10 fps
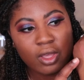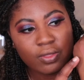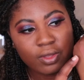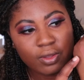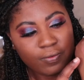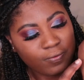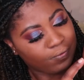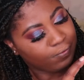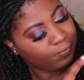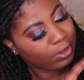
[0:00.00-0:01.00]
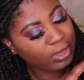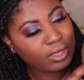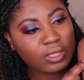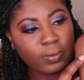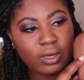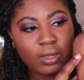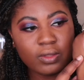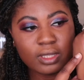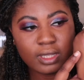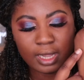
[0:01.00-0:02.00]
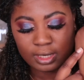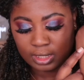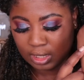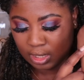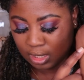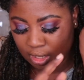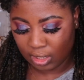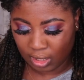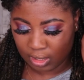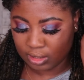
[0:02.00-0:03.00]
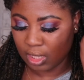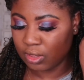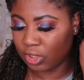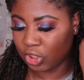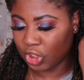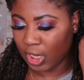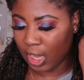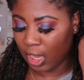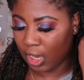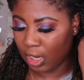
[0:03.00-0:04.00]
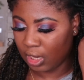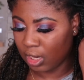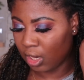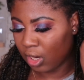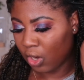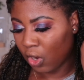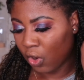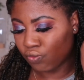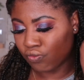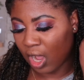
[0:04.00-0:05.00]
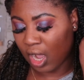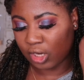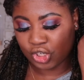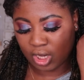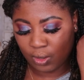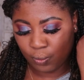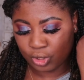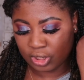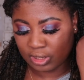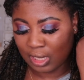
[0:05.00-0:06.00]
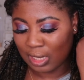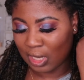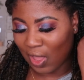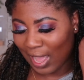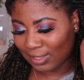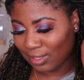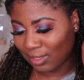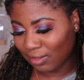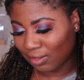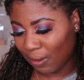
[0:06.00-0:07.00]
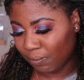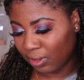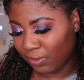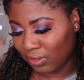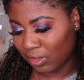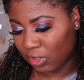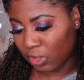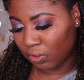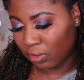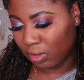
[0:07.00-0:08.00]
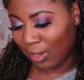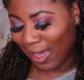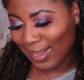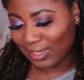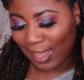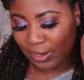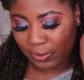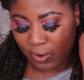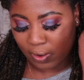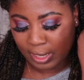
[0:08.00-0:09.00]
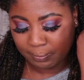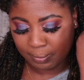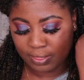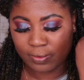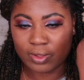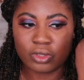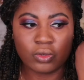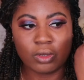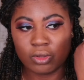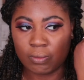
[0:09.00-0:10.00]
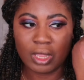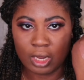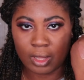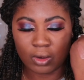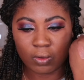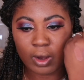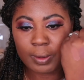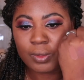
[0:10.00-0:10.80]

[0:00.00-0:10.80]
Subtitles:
The first one on this end here is the shade Raja, which is the lightest. I believe this is in the light category, and the other 2 are in the medium category.